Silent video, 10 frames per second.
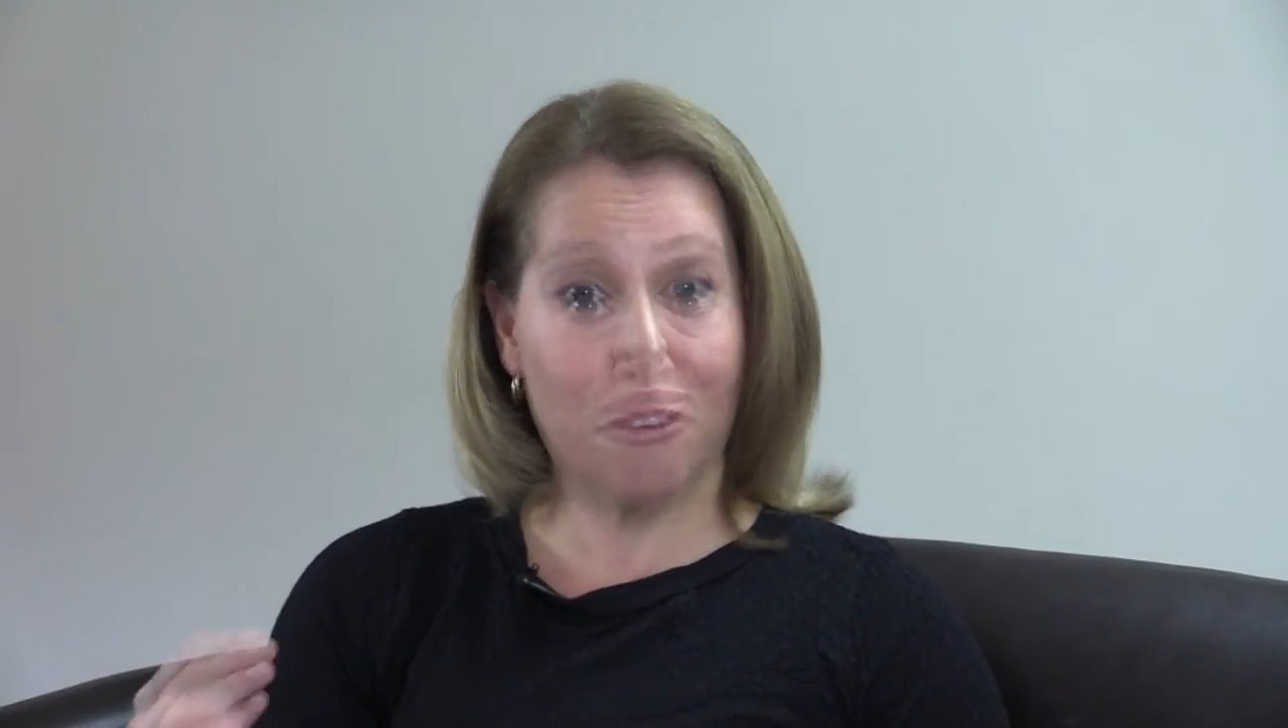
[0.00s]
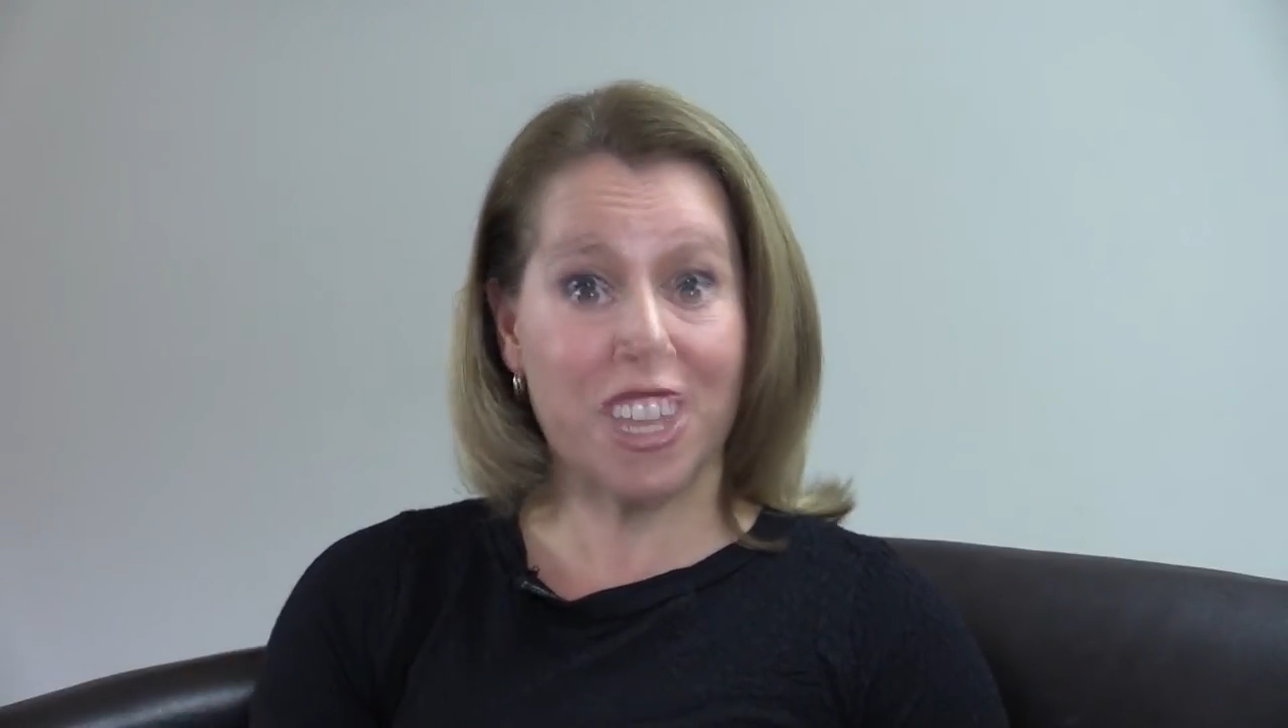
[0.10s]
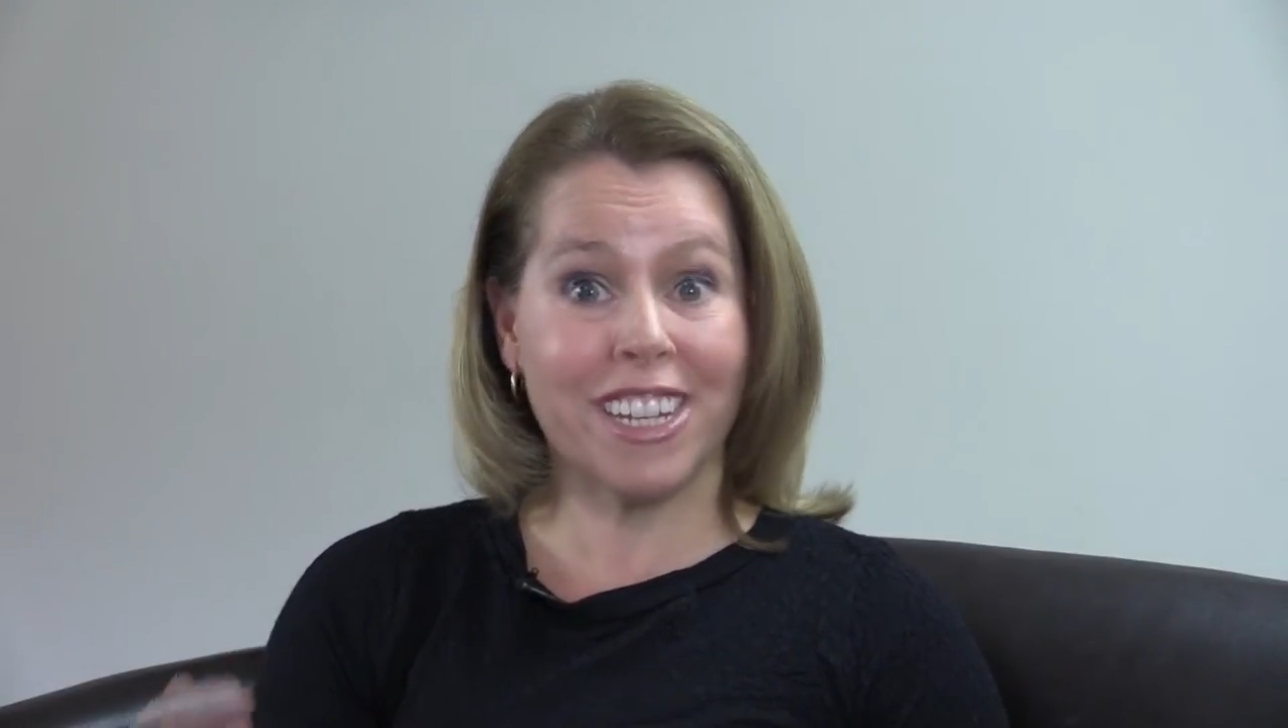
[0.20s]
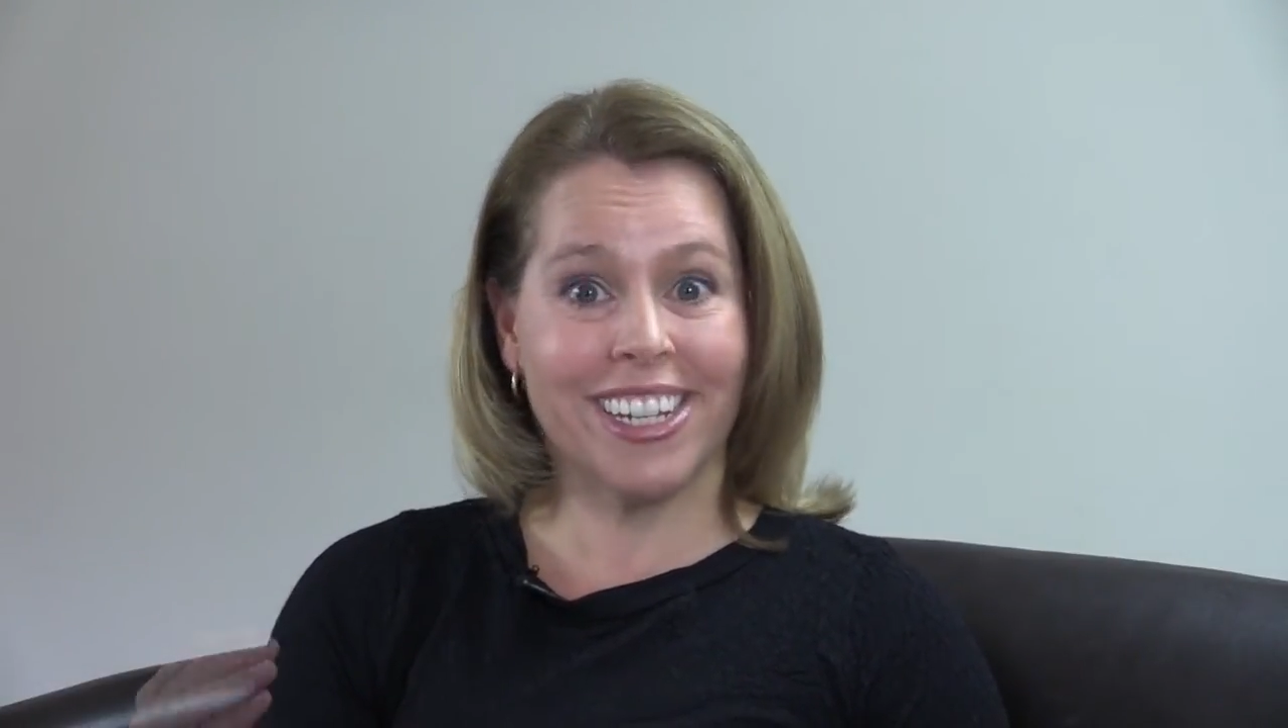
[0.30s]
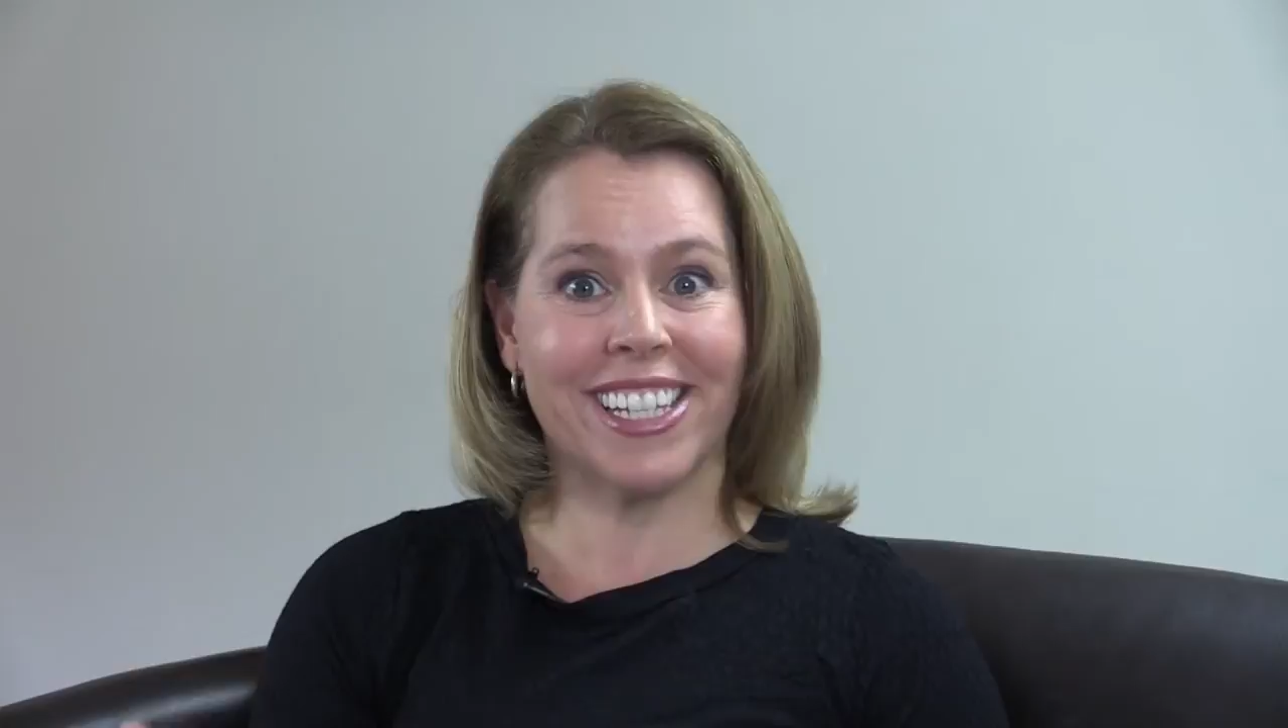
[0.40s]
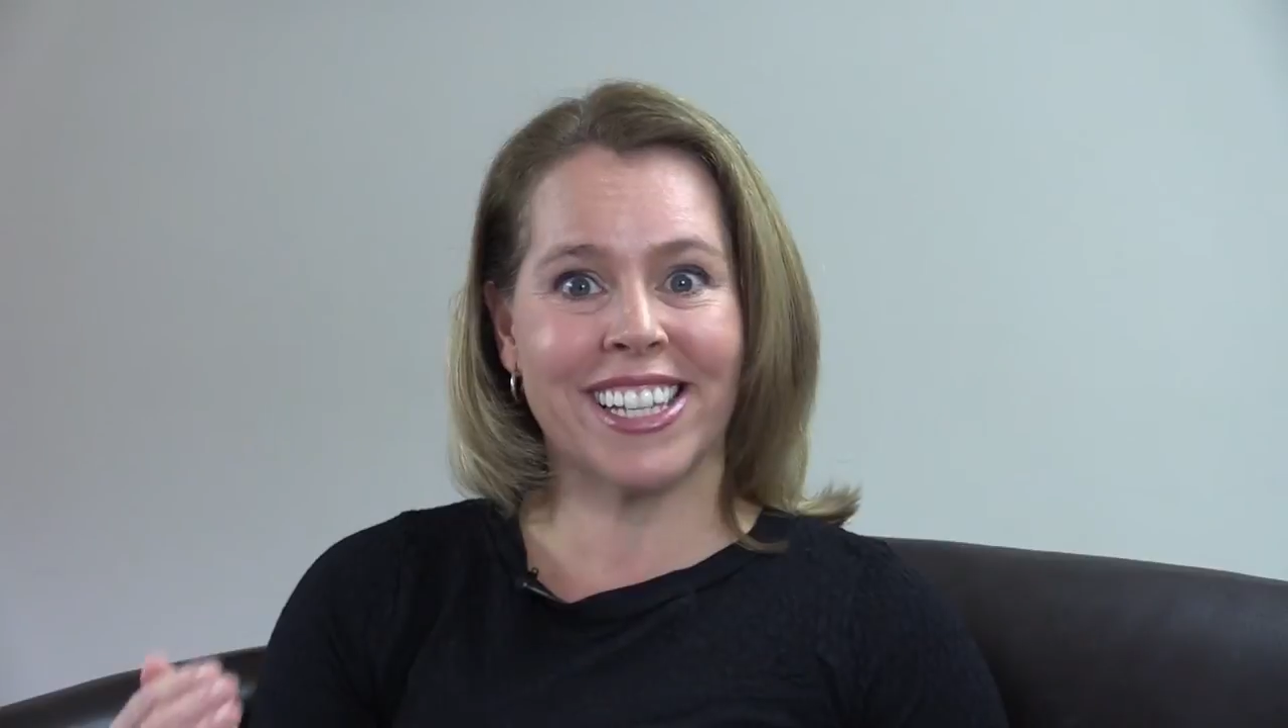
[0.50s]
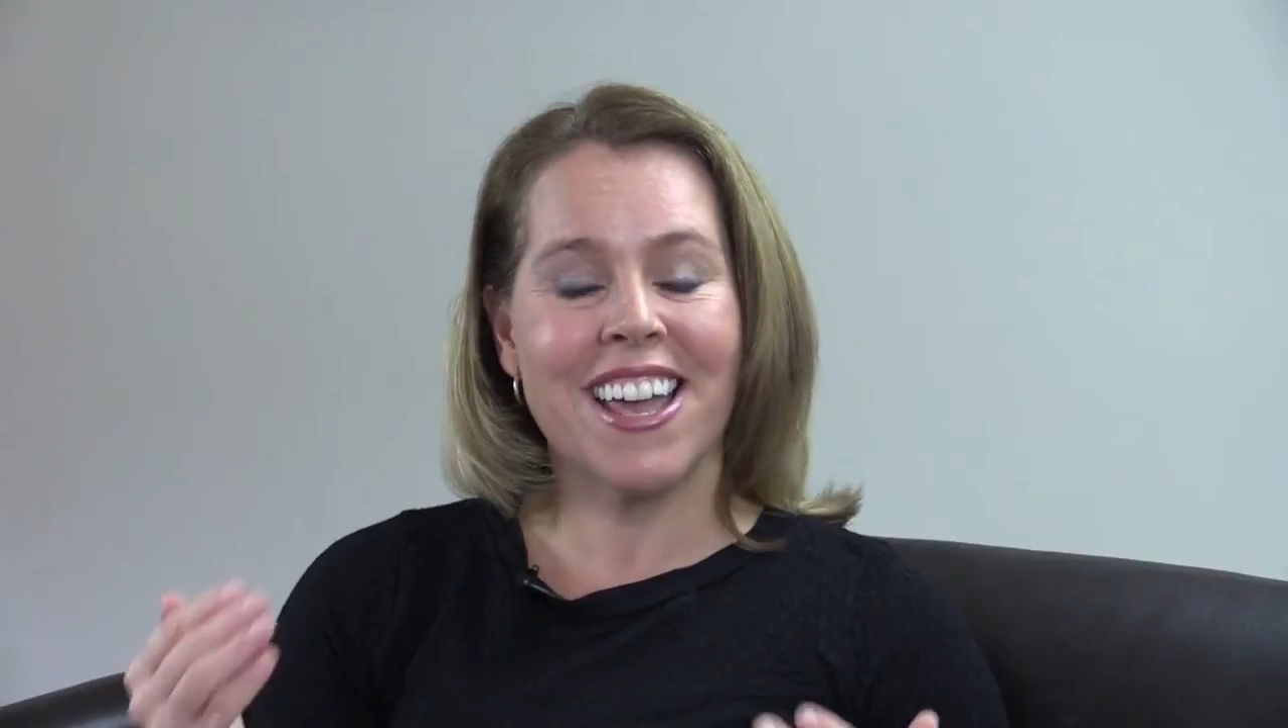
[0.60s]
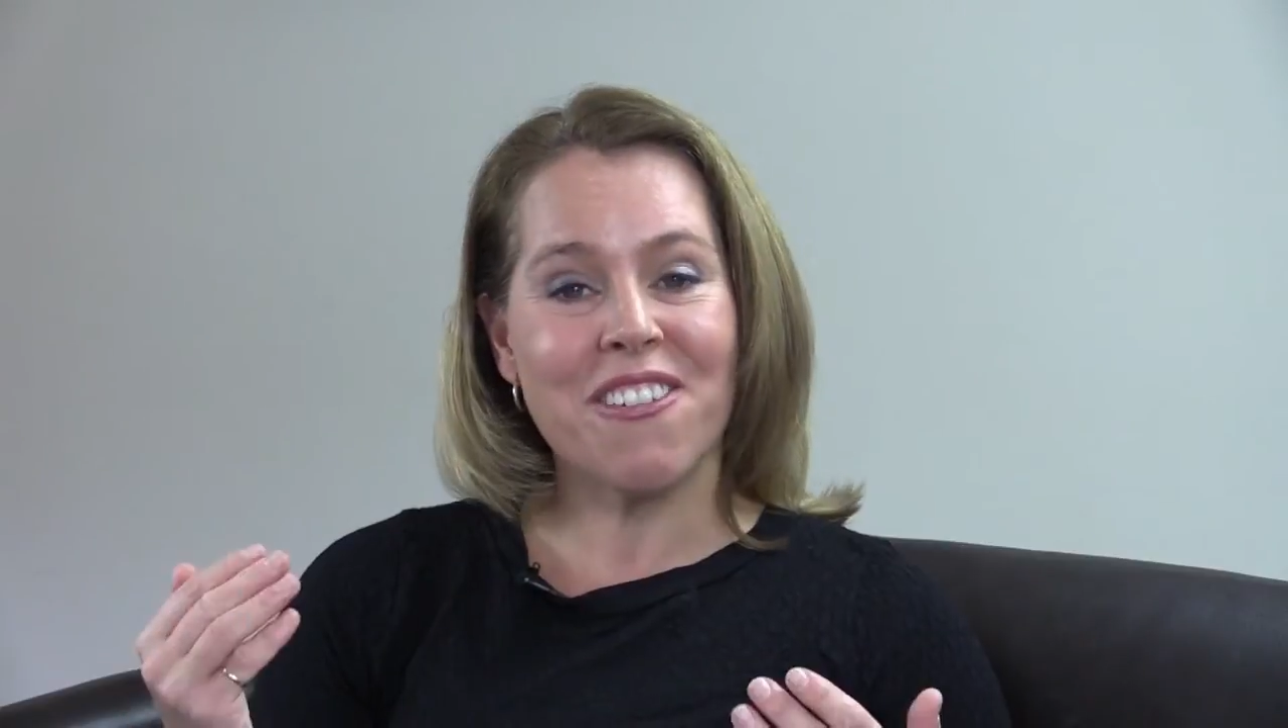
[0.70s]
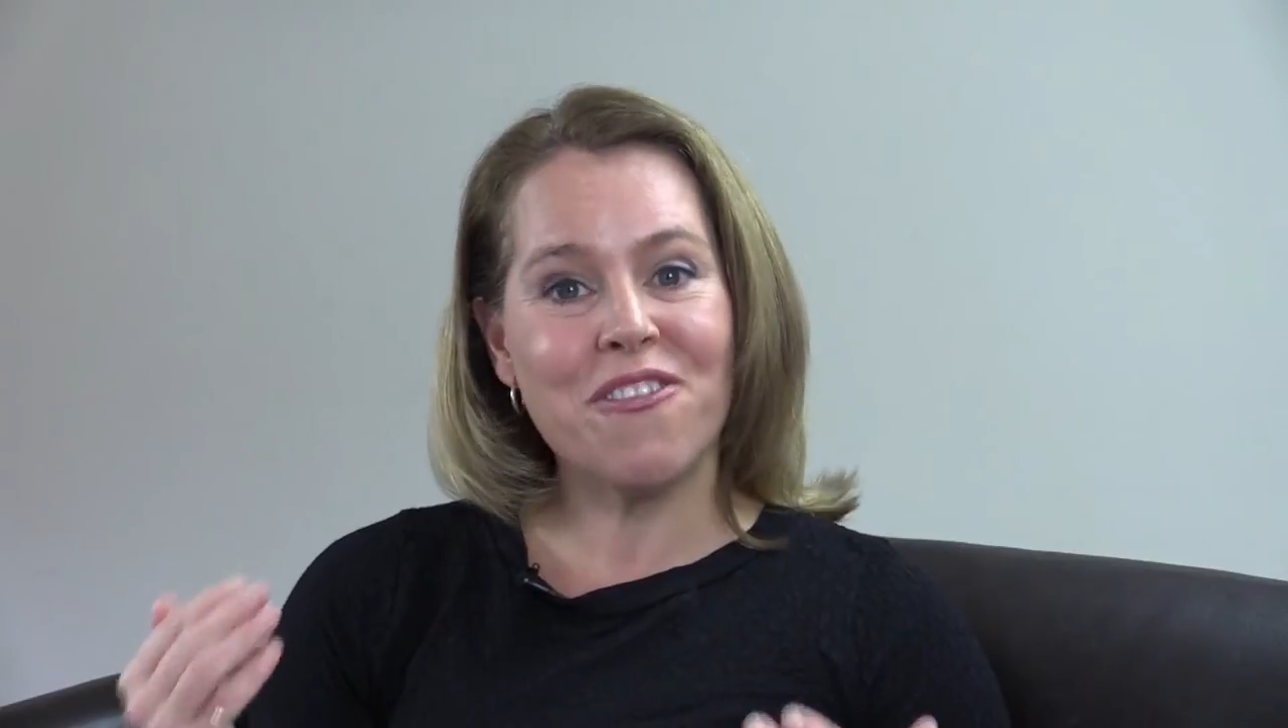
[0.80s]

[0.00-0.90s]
fitness